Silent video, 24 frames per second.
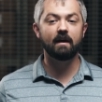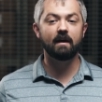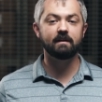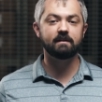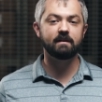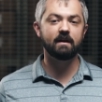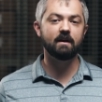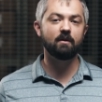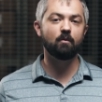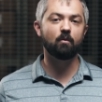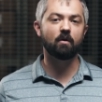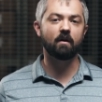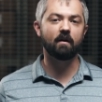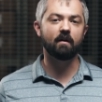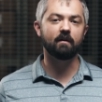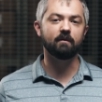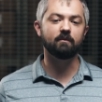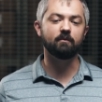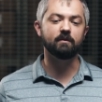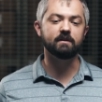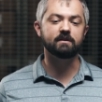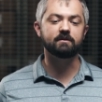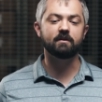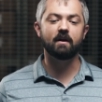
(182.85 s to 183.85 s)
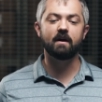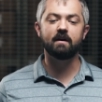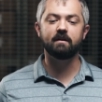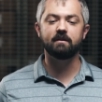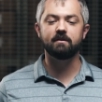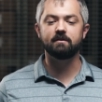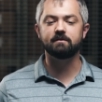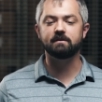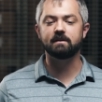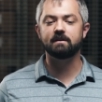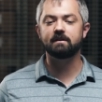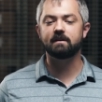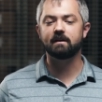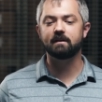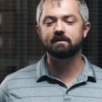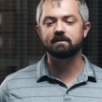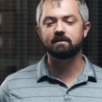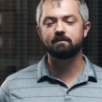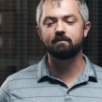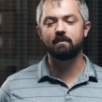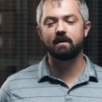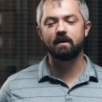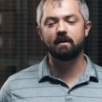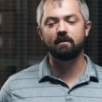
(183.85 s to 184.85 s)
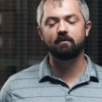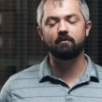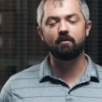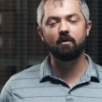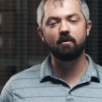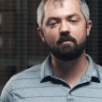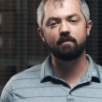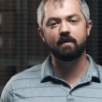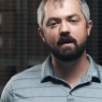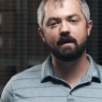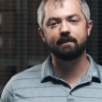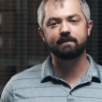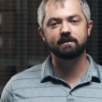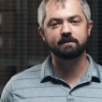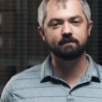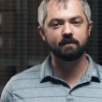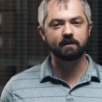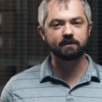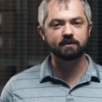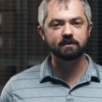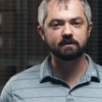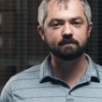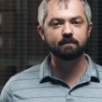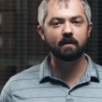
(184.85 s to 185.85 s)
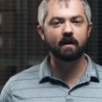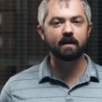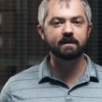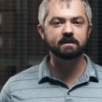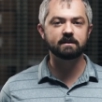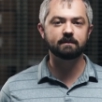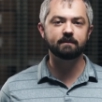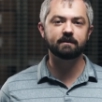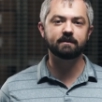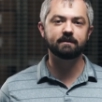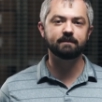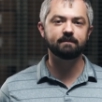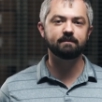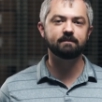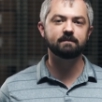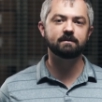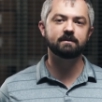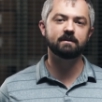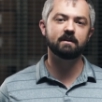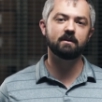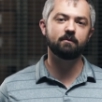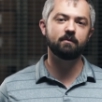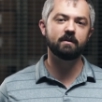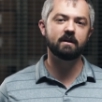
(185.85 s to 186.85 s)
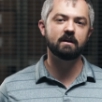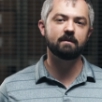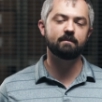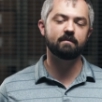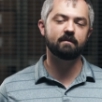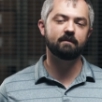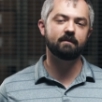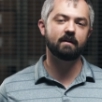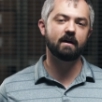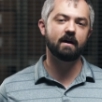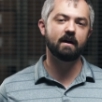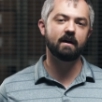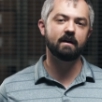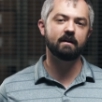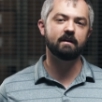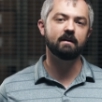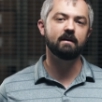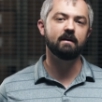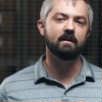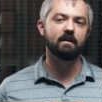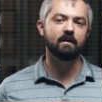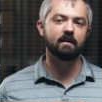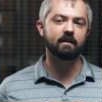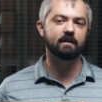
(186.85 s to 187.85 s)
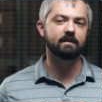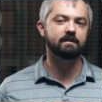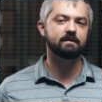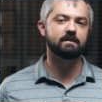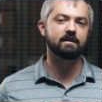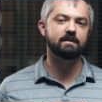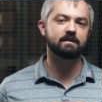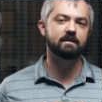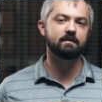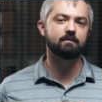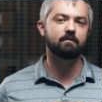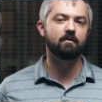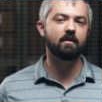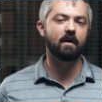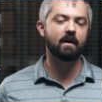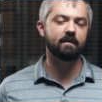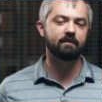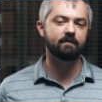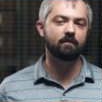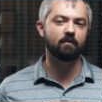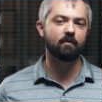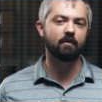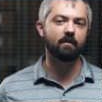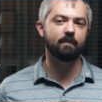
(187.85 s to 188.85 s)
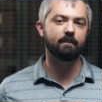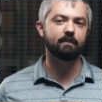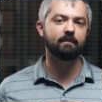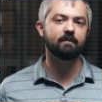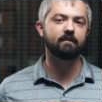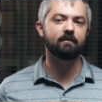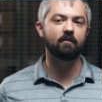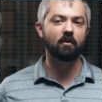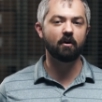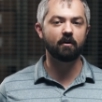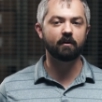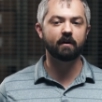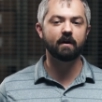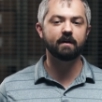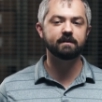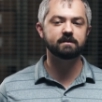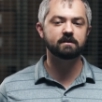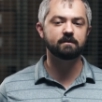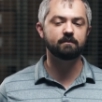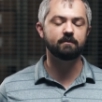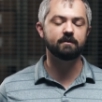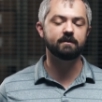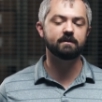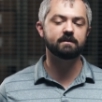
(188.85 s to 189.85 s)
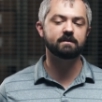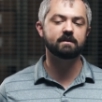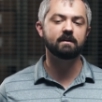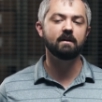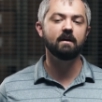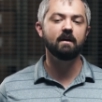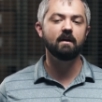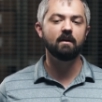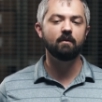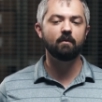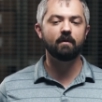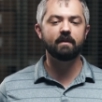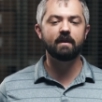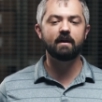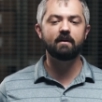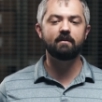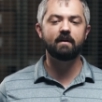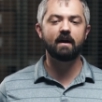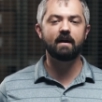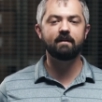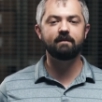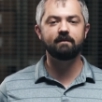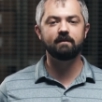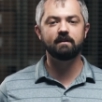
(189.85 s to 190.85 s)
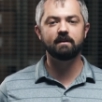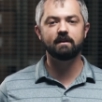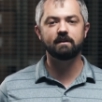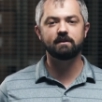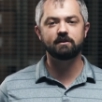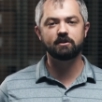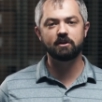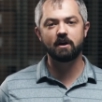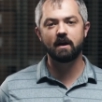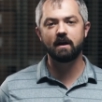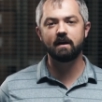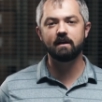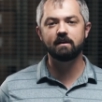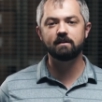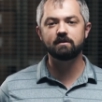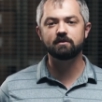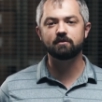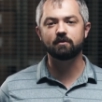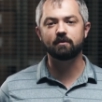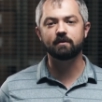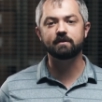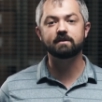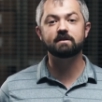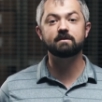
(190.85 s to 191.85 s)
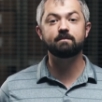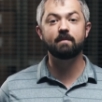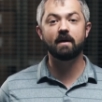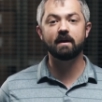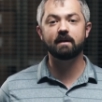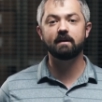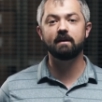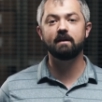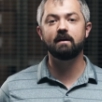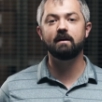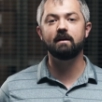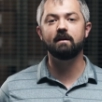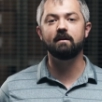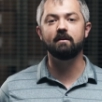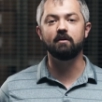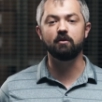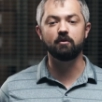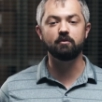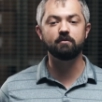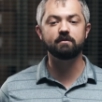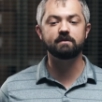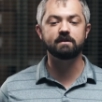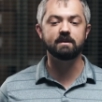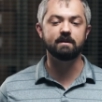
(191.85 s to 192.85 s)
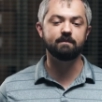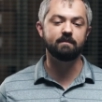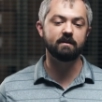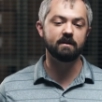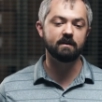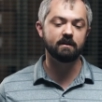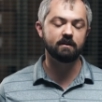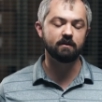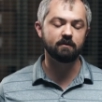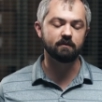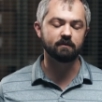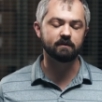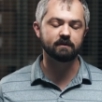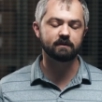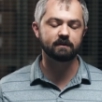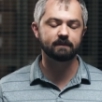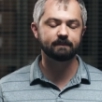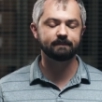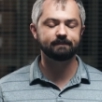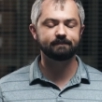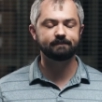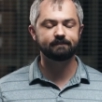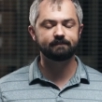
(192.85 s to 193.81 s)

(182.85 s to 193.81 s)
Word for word: At Teguar, we try to use Intel's embedded roadmap as much as possible so that we can provide a consistent platform for our customers without having to change or spec in new CPUs.